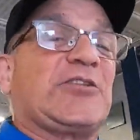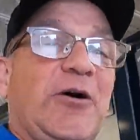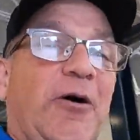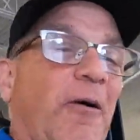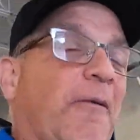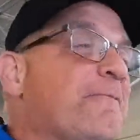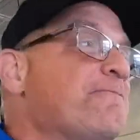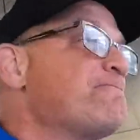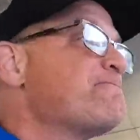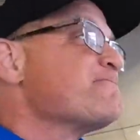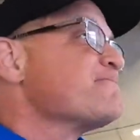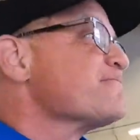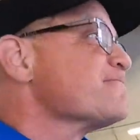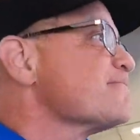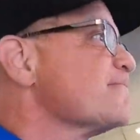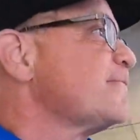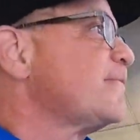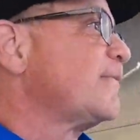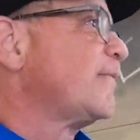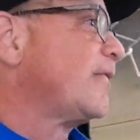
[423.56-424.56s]
So
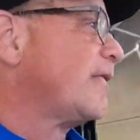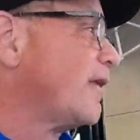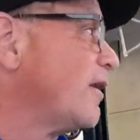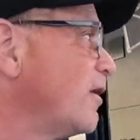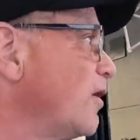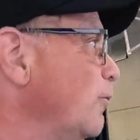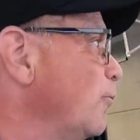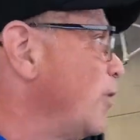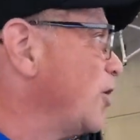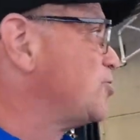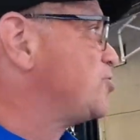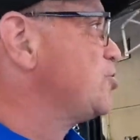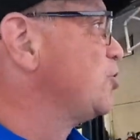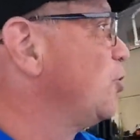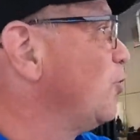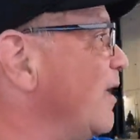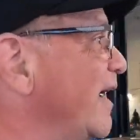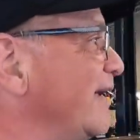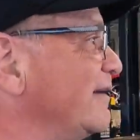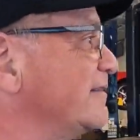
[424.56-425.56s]
why don't you
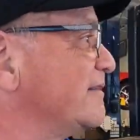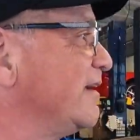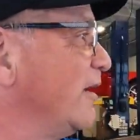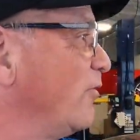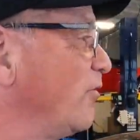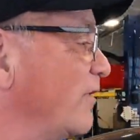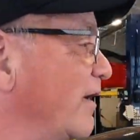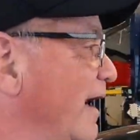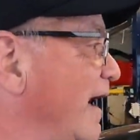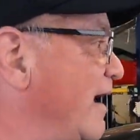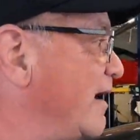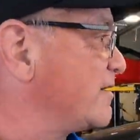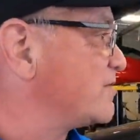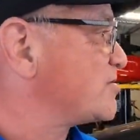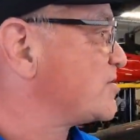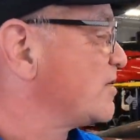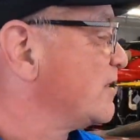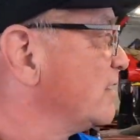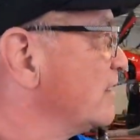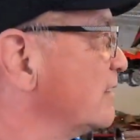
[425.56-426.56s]
go ahead and tell the
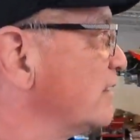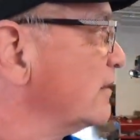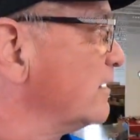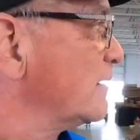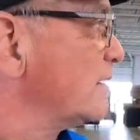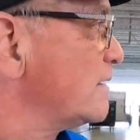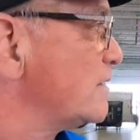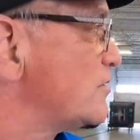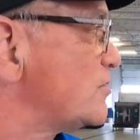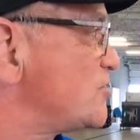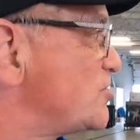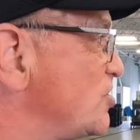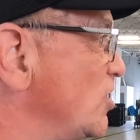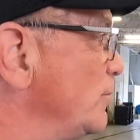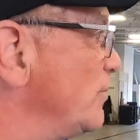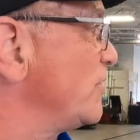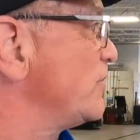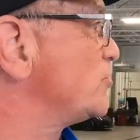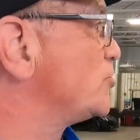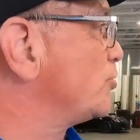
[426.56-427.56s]
guys
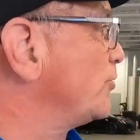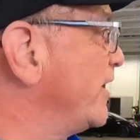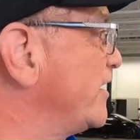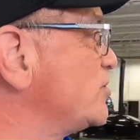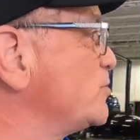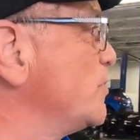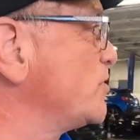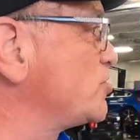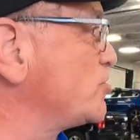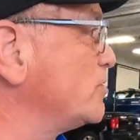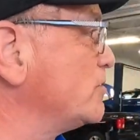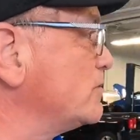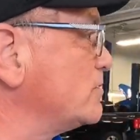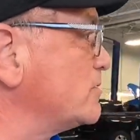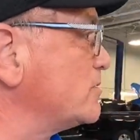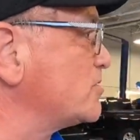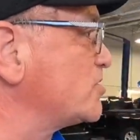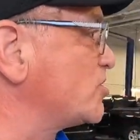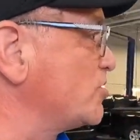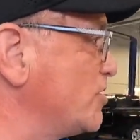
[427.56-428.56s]
some of the
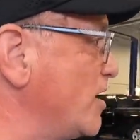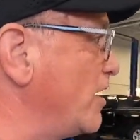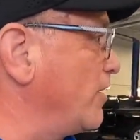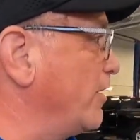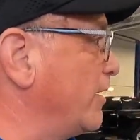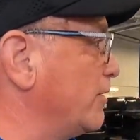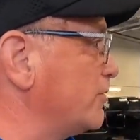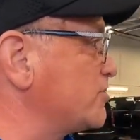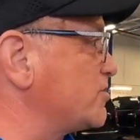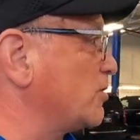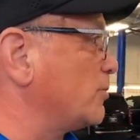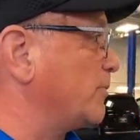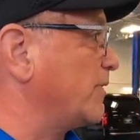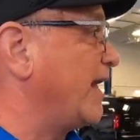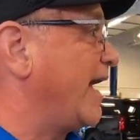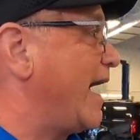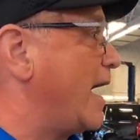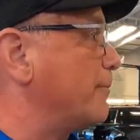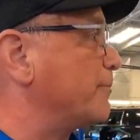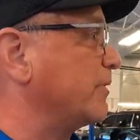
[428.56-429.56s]
transmission scenarios that have
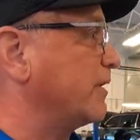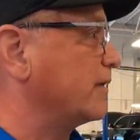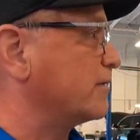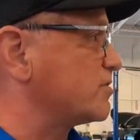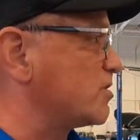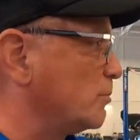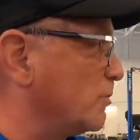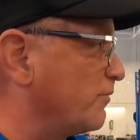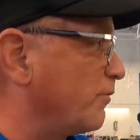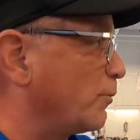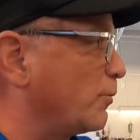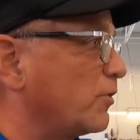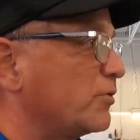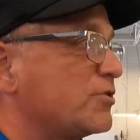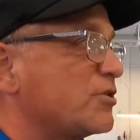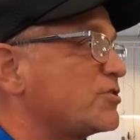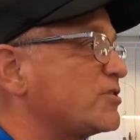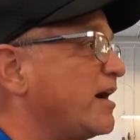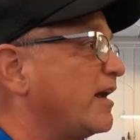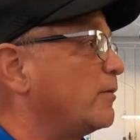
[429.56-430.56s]
been happening. Some of them are
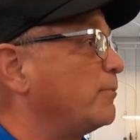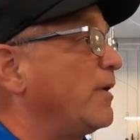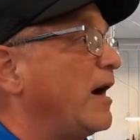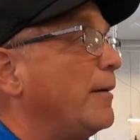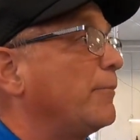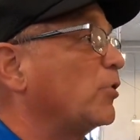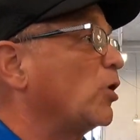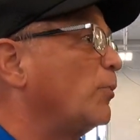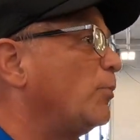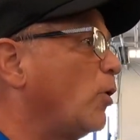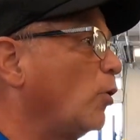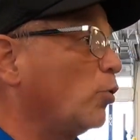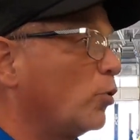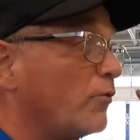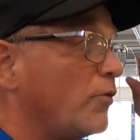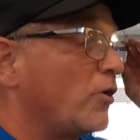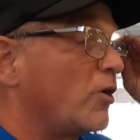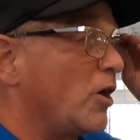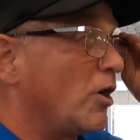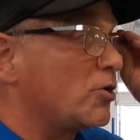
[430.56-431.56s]
just kind of popping up all
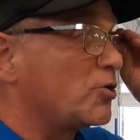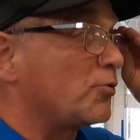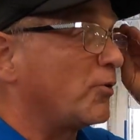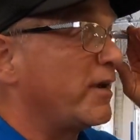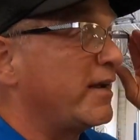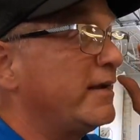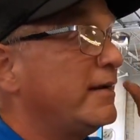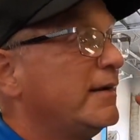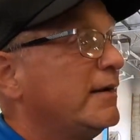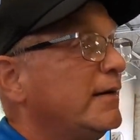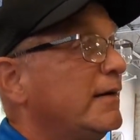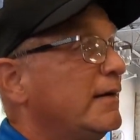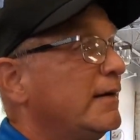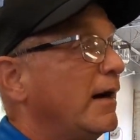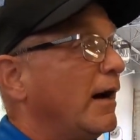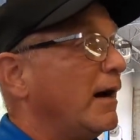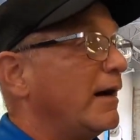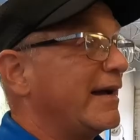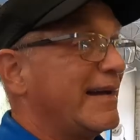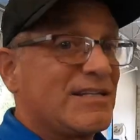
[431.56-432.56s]
over the country.
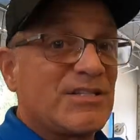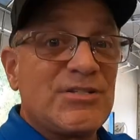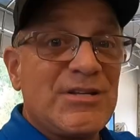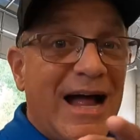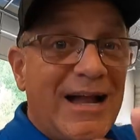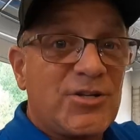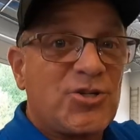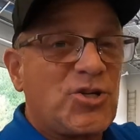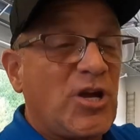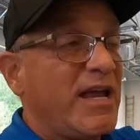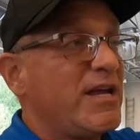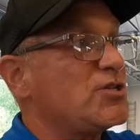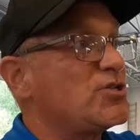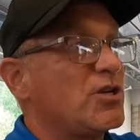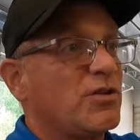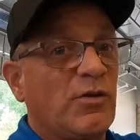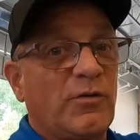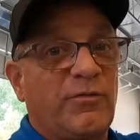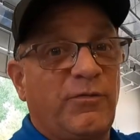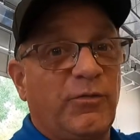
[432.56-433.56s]
It's not
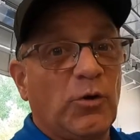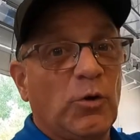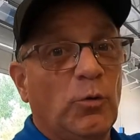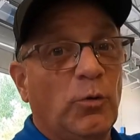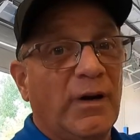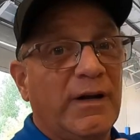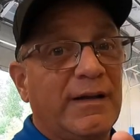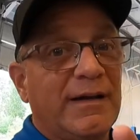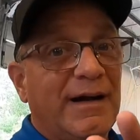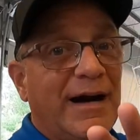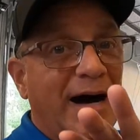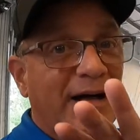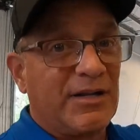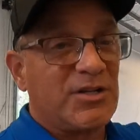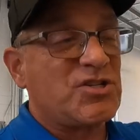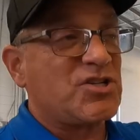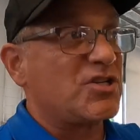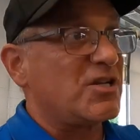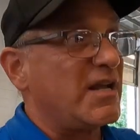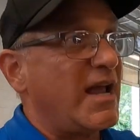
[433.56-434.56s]
changing the fluid on
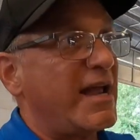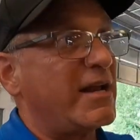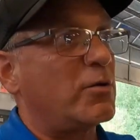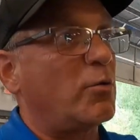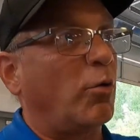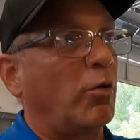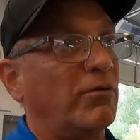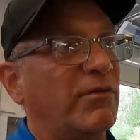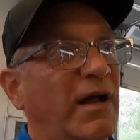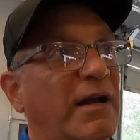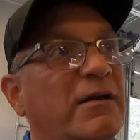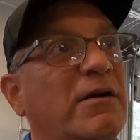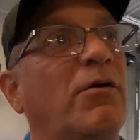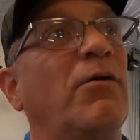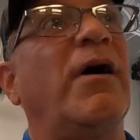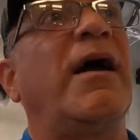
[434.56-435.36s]
a C8 Corvette.